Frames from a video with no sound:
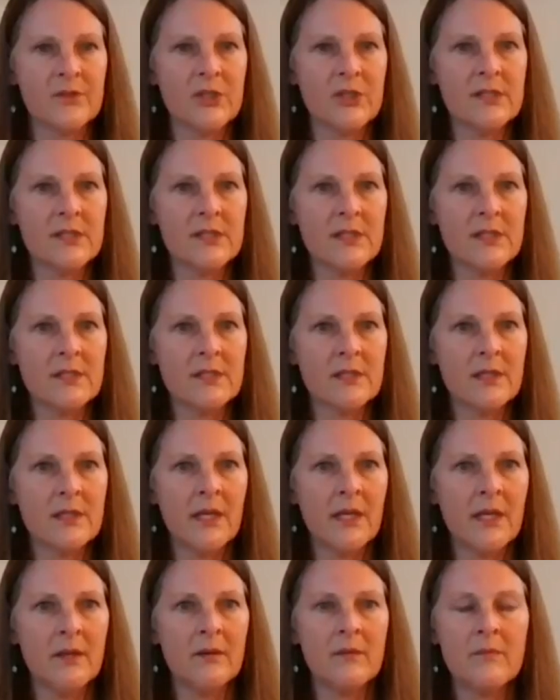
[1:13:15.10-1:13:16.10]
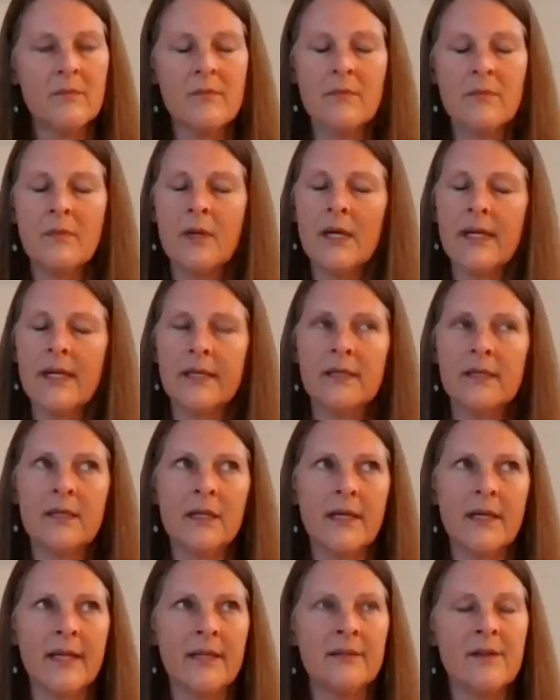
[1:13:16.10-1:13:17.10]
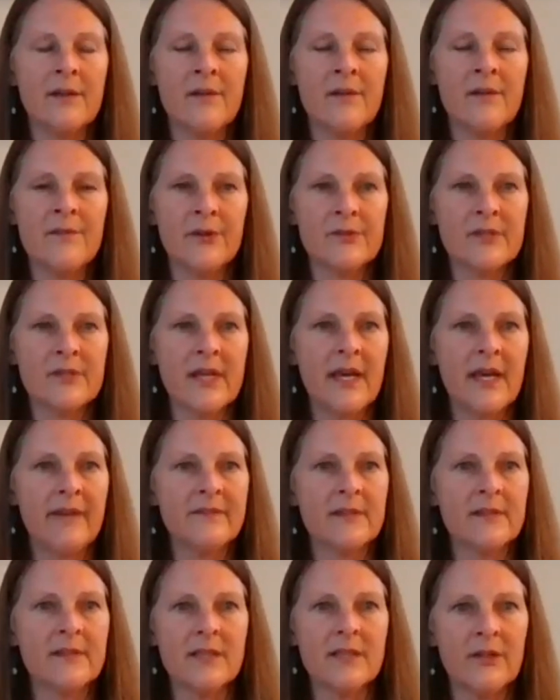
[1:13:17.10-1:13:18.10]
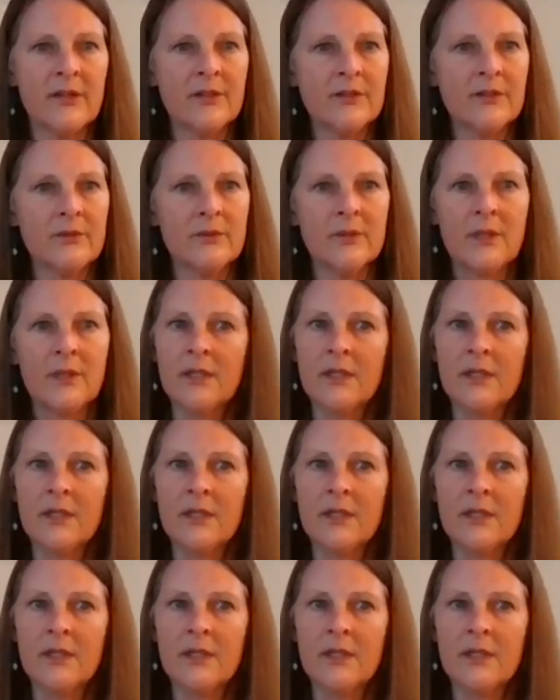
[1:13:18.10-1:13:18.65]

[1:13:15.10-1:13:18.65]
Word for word: Jesus. And my God, I love those. I have to tell you.